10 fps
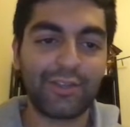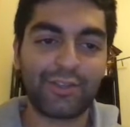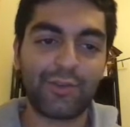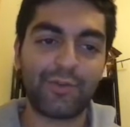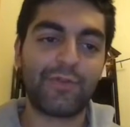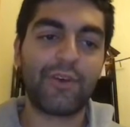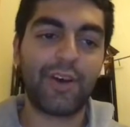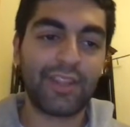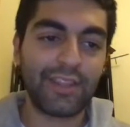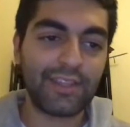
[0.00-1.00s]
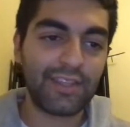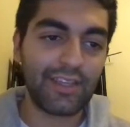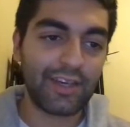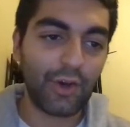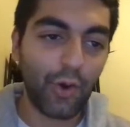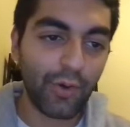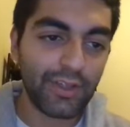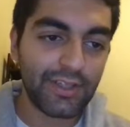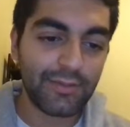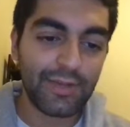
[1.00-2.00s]
So we've got the
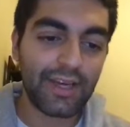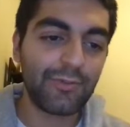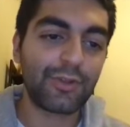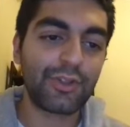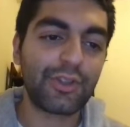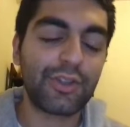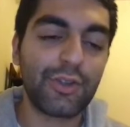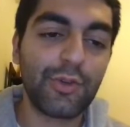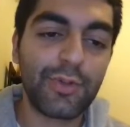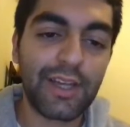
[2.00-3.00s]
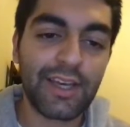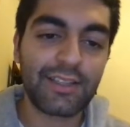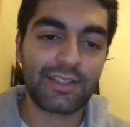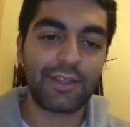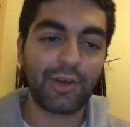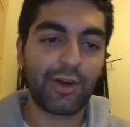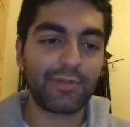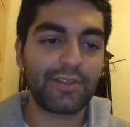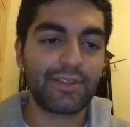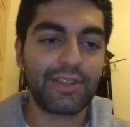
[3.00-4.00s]
colon command, which just duplicates the
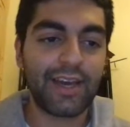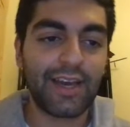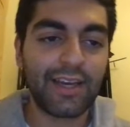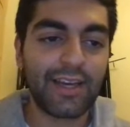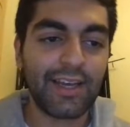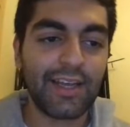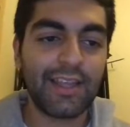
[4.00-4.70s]
top of the stack,